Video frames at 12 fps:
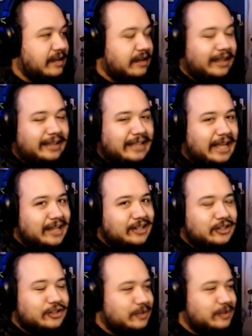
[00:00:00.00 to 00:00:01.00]
like that. It
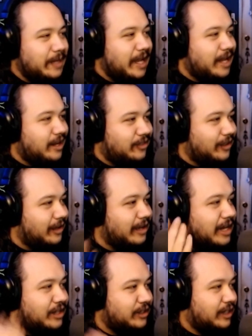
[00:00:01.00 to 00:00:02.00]
could just be anything,
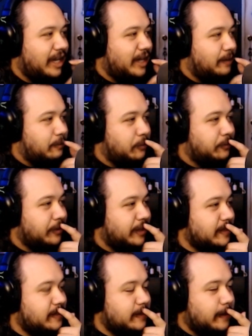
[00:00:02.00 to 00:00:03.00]
anything
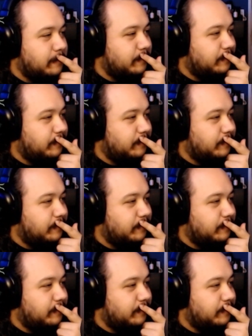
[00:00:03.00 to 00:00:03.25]
inappropriate. So